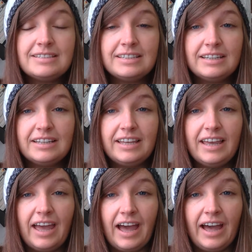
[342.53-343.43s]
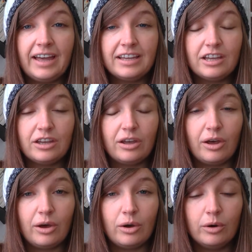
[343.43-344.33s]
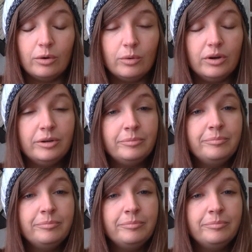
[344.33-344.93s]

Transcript: silly hat go?